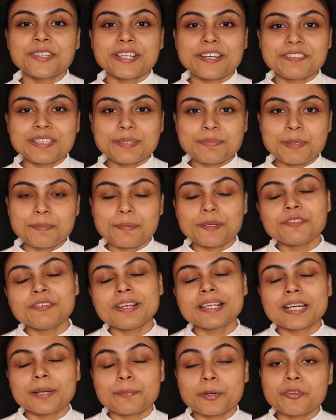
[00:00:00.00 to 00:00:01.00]
lovely people,
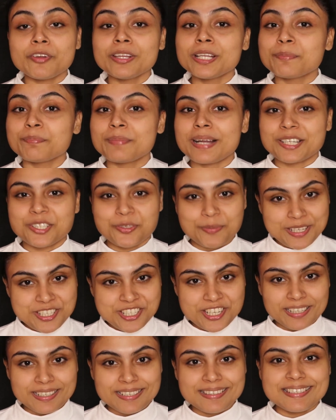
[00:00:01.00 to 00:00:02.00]
welcome back to my
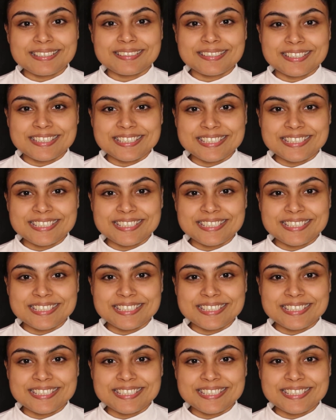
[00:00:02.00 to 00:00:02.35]
channel. This is